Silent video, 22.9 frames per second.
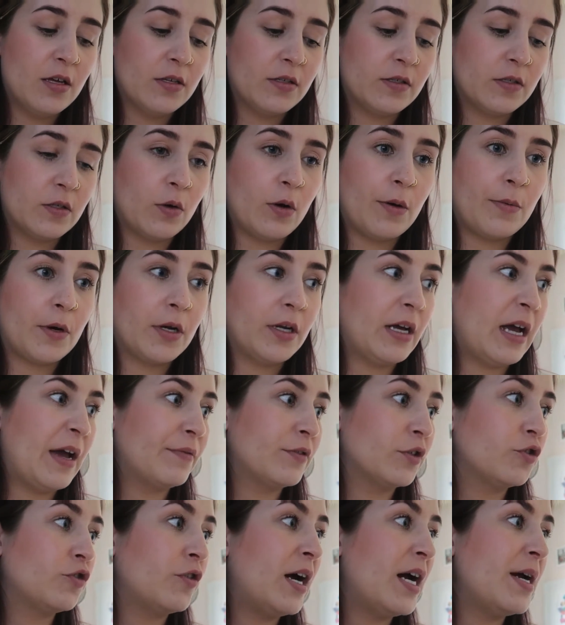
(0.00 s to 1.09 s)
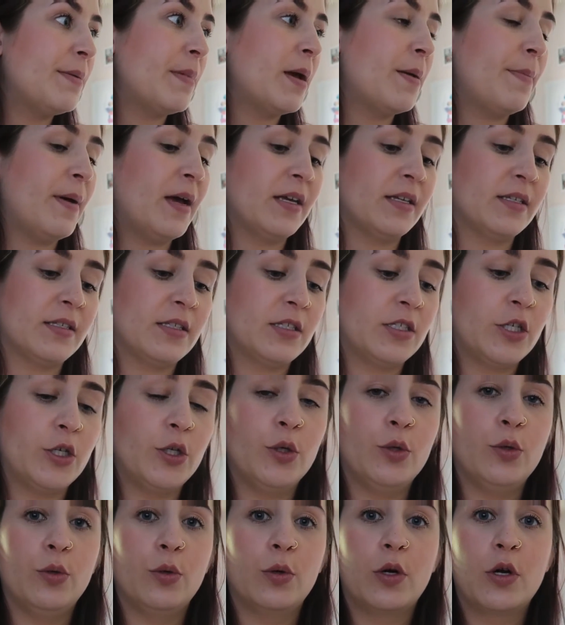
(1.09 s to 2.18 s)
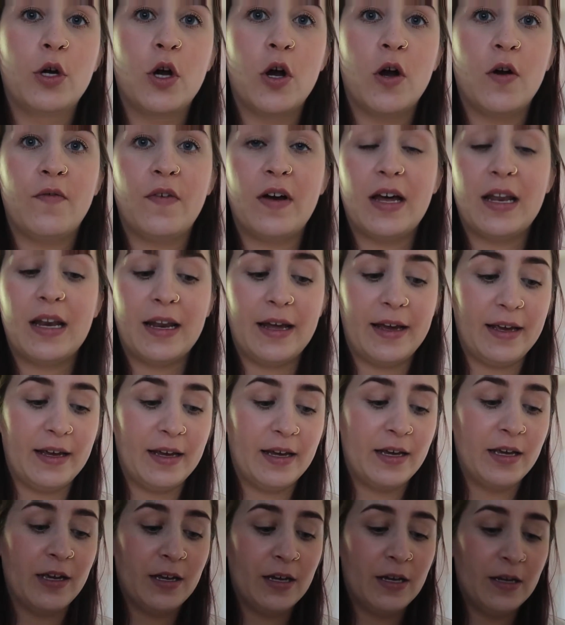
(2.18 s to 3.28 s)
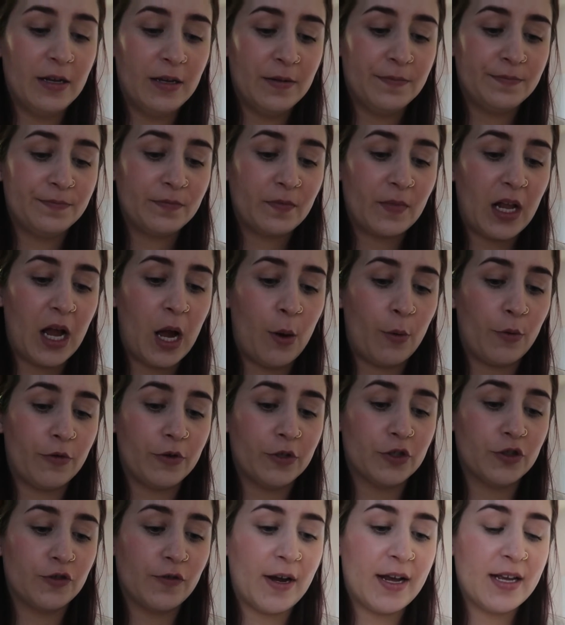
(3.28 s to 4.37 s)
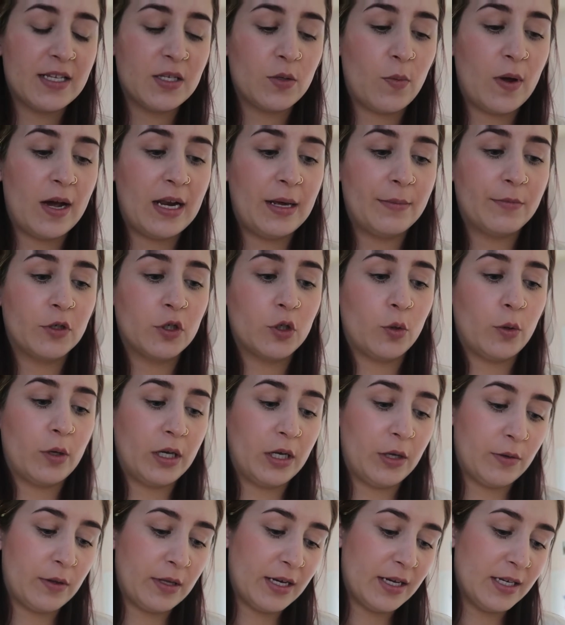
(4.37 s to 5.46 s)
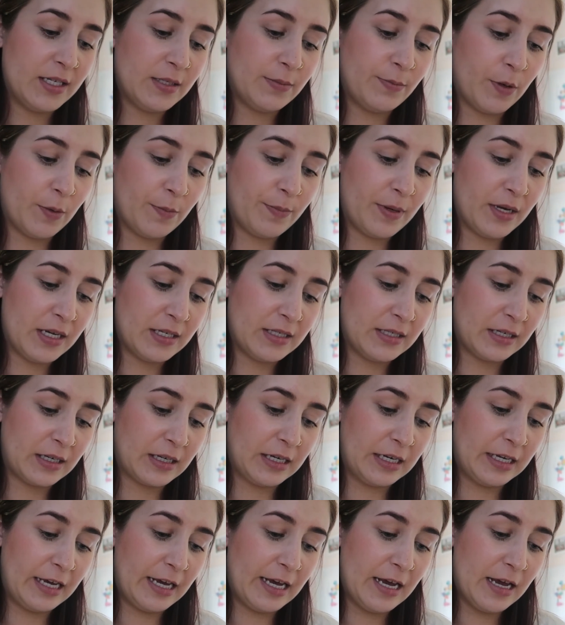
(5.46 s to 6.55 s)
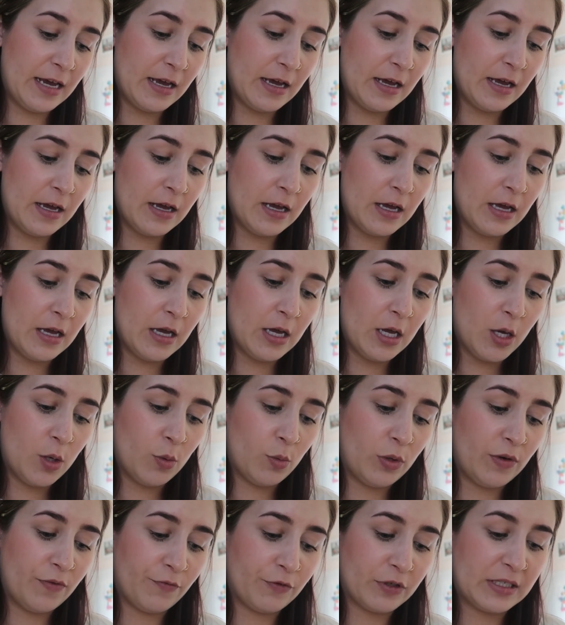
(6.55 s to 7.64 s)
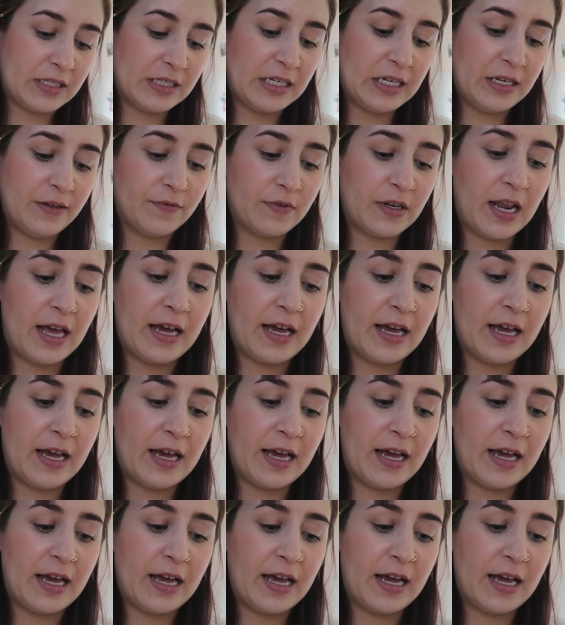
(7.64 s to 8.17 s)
So I'm going to have to try my best to cover like our address while I'm showing you this. But basically, we've received